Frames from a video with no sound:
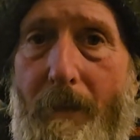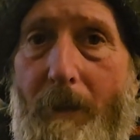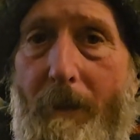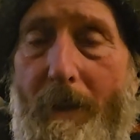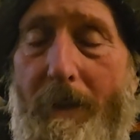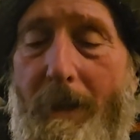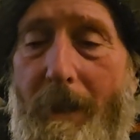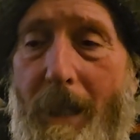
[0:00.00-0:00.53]
I
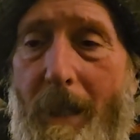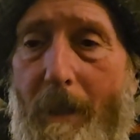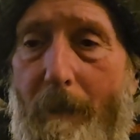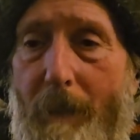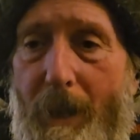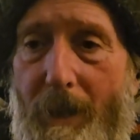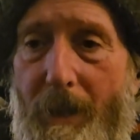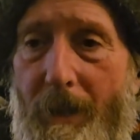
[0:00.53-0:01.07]
wanted to take a
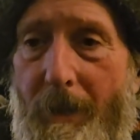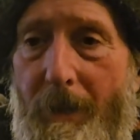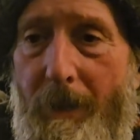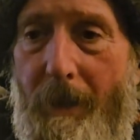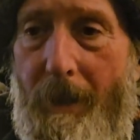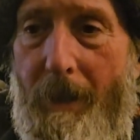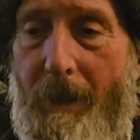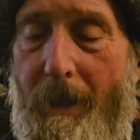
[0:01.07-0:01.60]
picture.
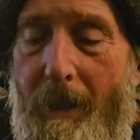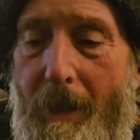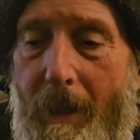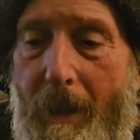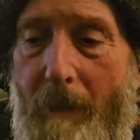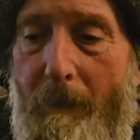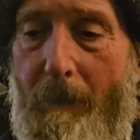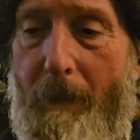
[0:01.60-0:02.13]

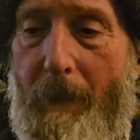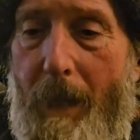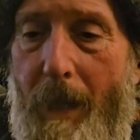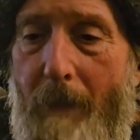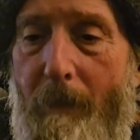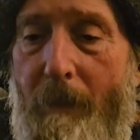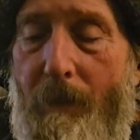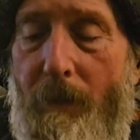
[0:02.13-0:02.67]
I
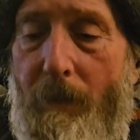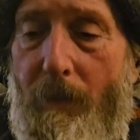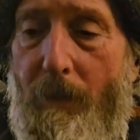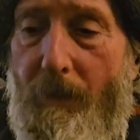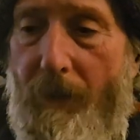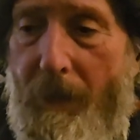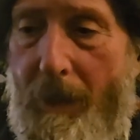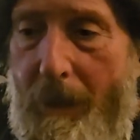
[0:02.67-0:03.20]
was
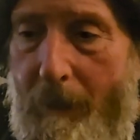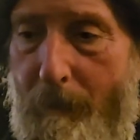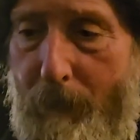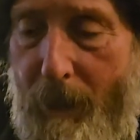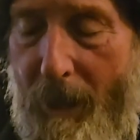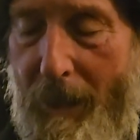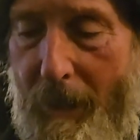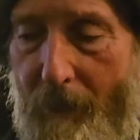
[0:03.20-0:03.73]
using
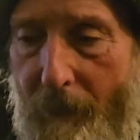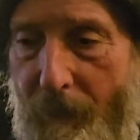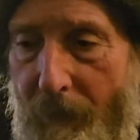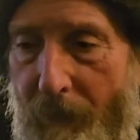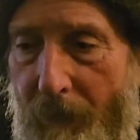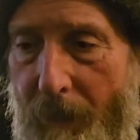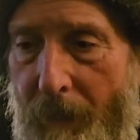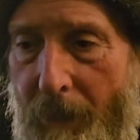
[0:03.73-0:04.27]
plates
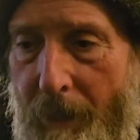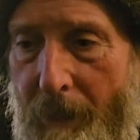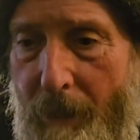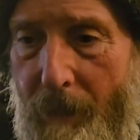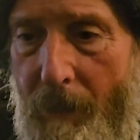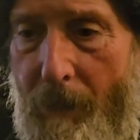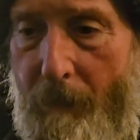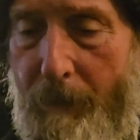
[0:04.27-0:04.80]
and
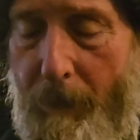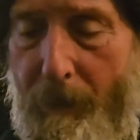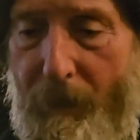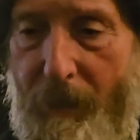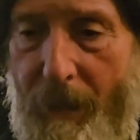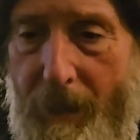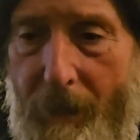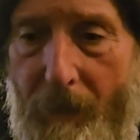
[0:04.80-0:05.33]
salt and pepper
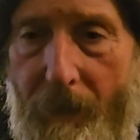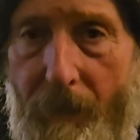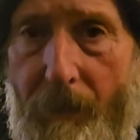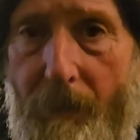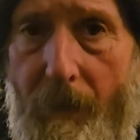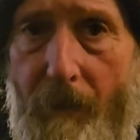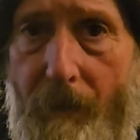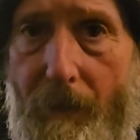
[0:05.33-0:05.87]
shakers and
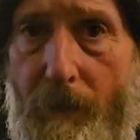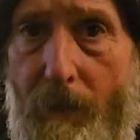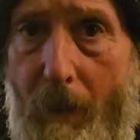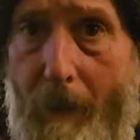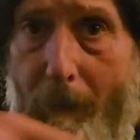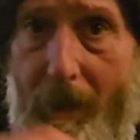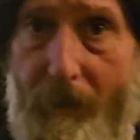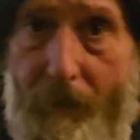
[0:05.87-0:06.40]
stuff to
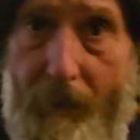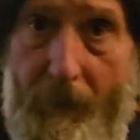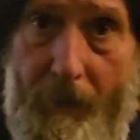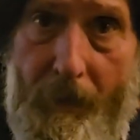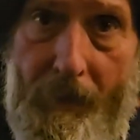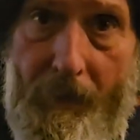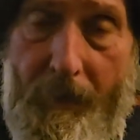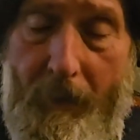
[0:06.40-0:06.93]
draw my
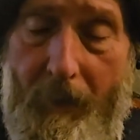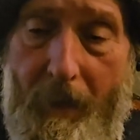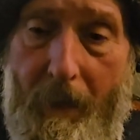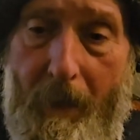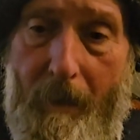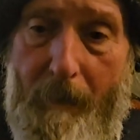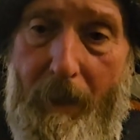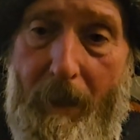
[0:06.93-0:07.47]
circles
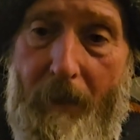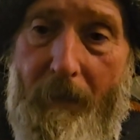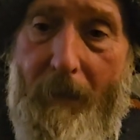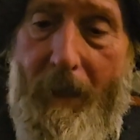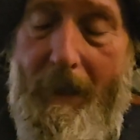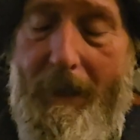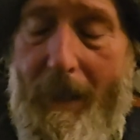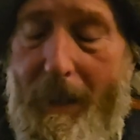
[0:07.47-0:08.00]
because
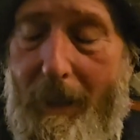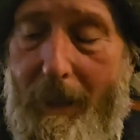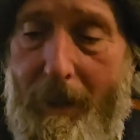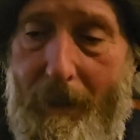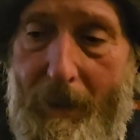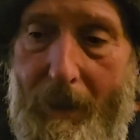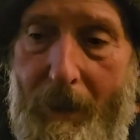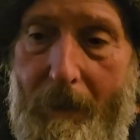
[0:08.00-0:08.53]
unlike
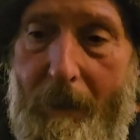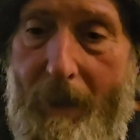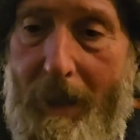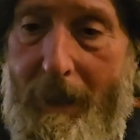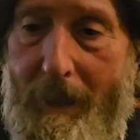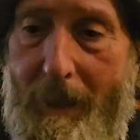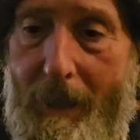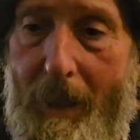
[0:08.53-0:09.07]
Leonardo, I
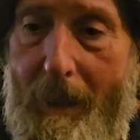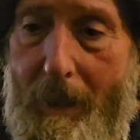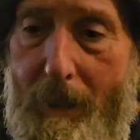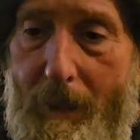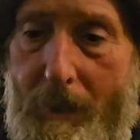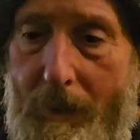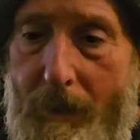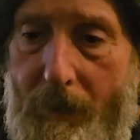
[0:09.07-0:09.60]
did not
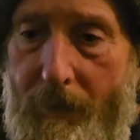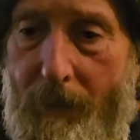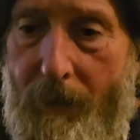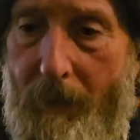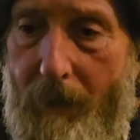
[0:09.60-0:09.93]
use